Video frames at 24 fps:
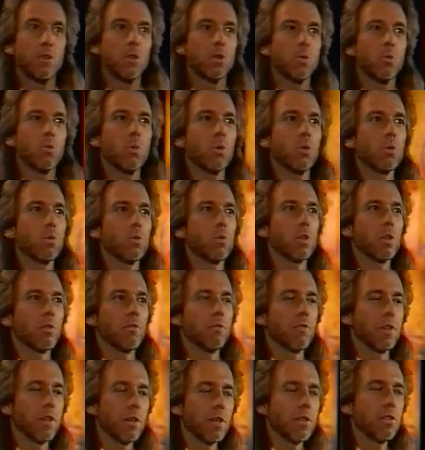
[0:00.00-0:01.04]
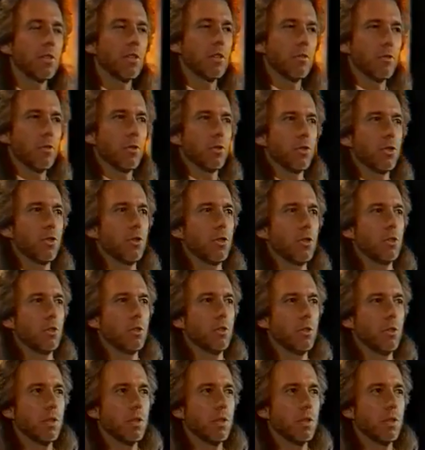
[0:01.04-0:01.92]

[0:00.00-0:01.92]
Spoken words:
and your world will look very different to you,